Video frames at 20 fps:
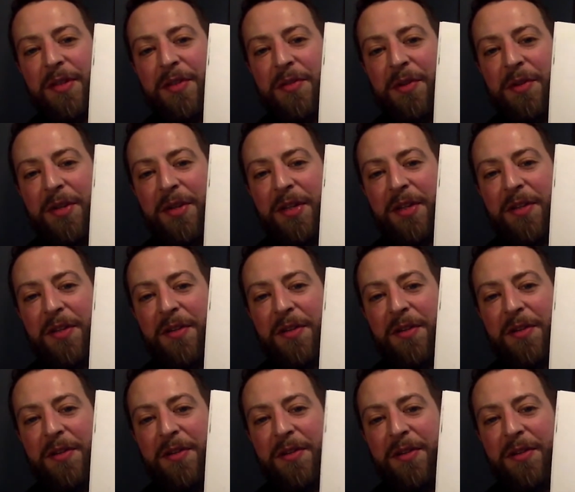one
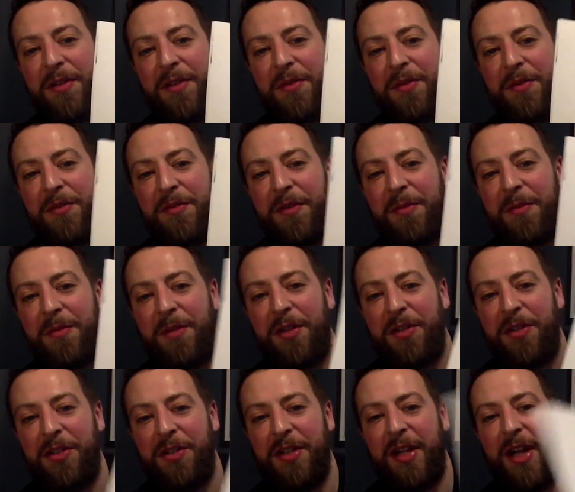here. This one's from
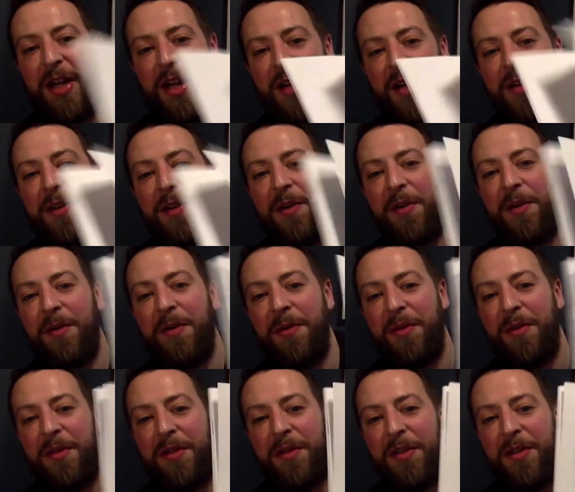Chicago.
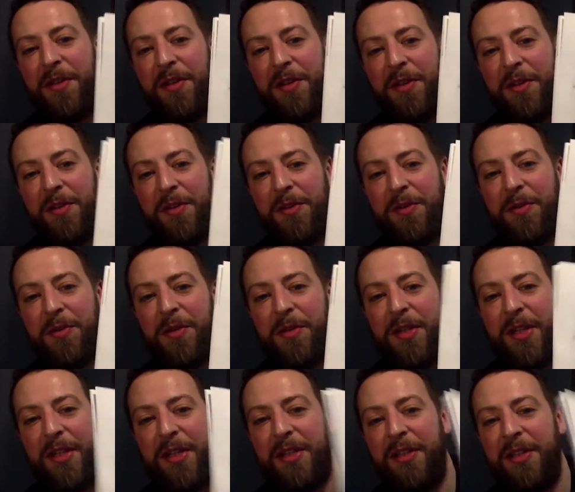
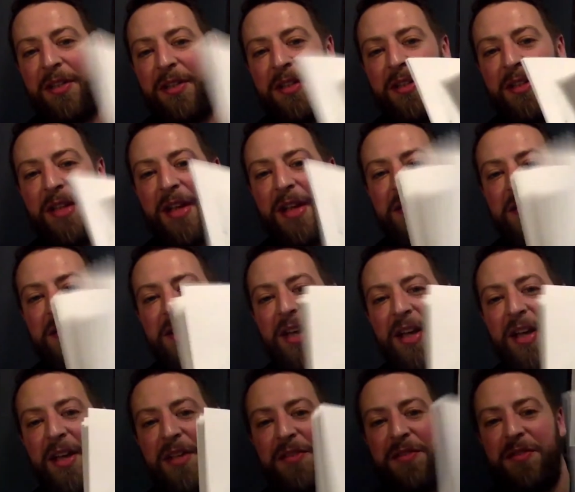Newligan did that
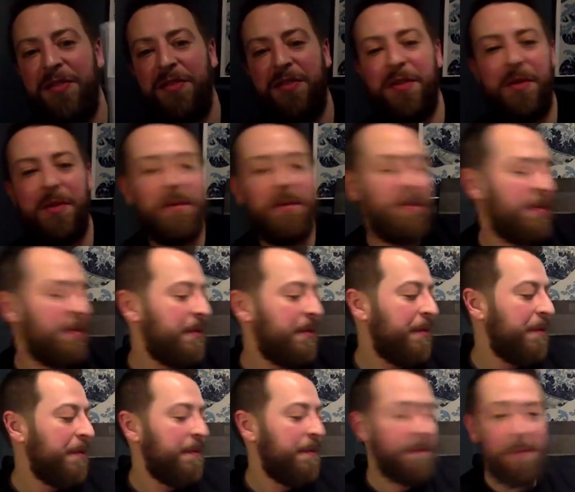Zaz. So
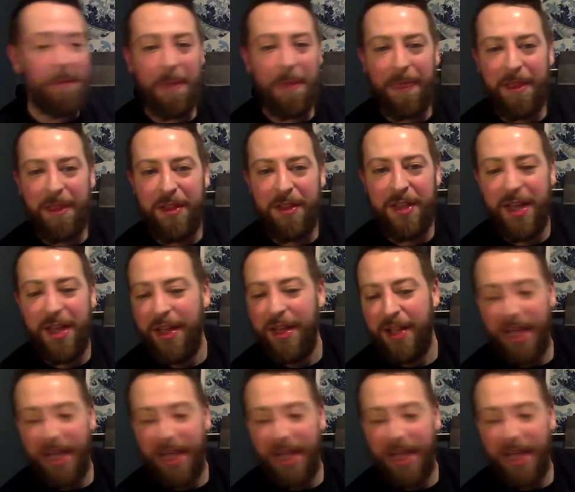yeah,